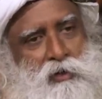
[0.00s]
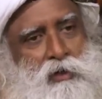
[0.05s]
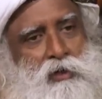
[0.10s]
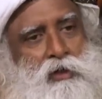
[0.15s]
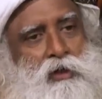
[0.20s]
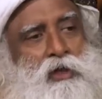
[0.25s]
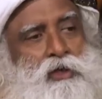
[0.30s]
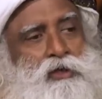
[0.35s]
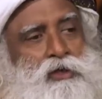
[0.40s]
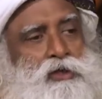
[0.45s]

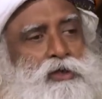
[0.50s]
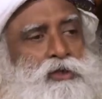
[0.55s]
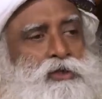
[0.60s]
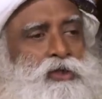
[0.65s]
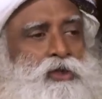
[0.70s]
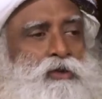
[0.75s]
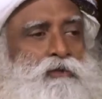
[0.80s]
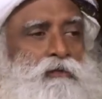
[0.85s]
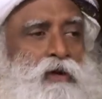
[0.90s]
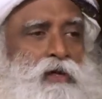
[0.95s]
nature is
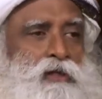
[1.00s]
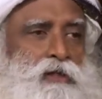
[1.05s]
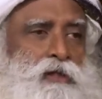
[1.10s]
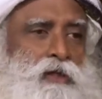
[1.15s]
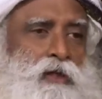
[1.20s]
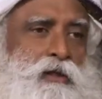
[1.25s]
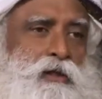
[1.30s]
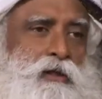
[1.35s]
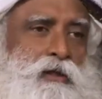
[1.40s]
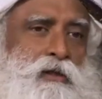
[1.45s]

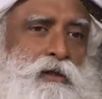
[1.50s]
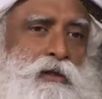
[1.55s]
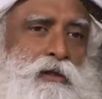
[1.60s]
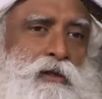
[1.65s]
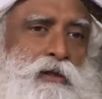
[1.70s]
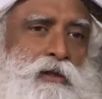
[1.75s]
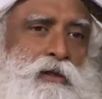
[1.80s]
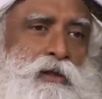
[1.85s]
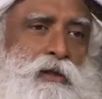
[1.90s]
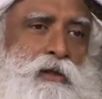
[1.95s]
invested
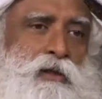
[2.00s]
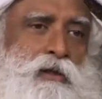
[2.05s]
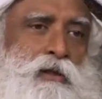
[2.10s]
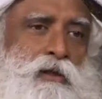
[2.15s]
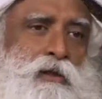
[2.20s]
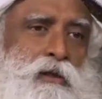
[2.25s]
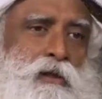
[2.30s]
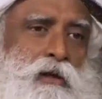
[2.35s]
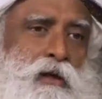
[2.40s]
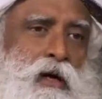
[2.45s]

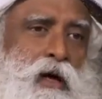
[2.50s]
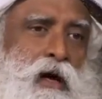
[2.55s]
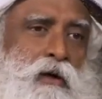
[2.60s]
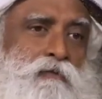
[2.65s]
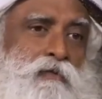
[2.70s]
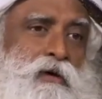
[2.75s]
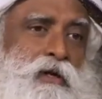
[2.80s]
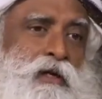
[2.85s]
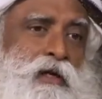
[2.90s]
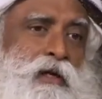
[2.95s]
a
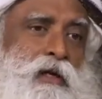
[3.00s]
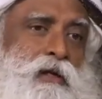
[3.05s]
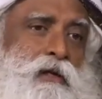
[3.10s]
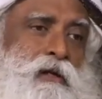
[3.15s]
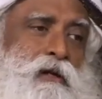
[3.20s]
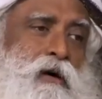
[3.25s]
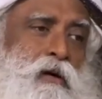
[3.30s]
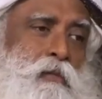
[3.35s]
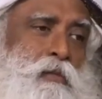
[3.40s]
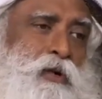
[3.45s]
very
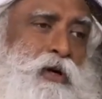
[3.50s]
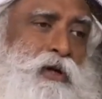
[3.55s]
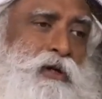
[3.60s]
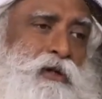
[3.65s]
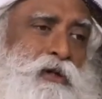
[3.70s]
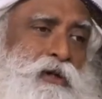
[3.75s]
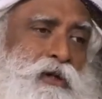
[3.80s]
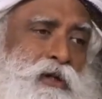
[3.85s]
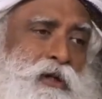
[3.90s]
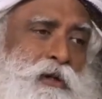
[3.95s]

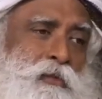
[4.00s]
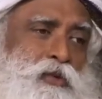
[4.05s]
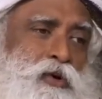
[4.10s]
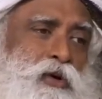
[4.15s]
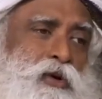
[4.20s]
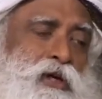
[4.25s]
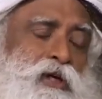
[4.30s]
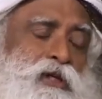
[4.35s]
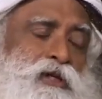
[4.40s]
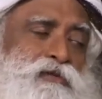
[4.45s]
elaborate
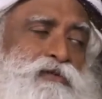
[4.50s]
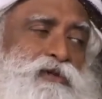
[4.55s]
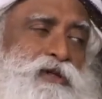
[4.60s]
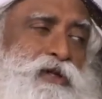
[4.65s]
reproductive